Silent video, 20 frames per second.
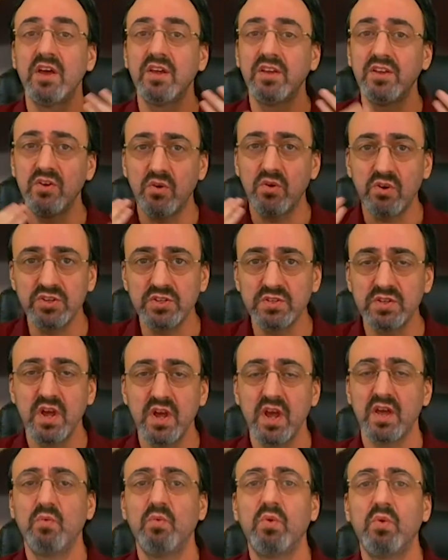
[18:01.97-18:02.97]
All this.
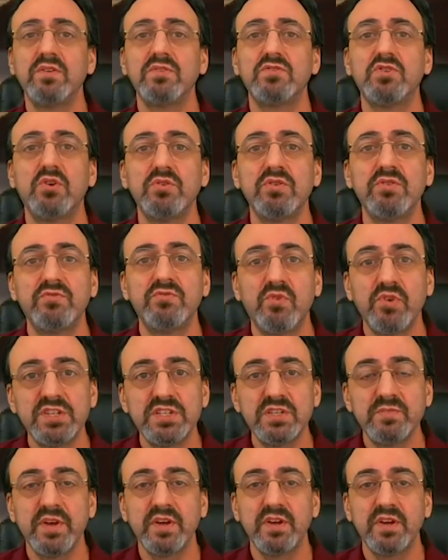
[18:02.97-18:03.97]
What tone of voice
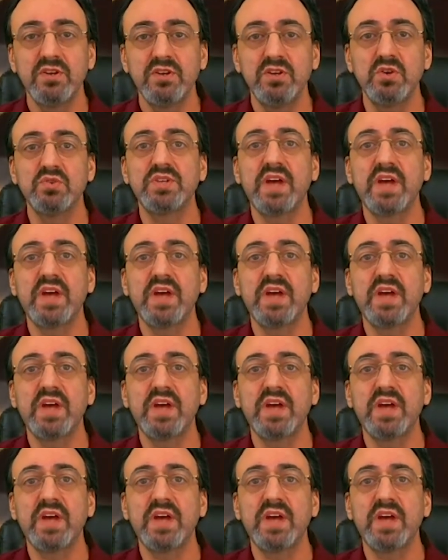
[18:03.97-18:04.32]
am I going to use?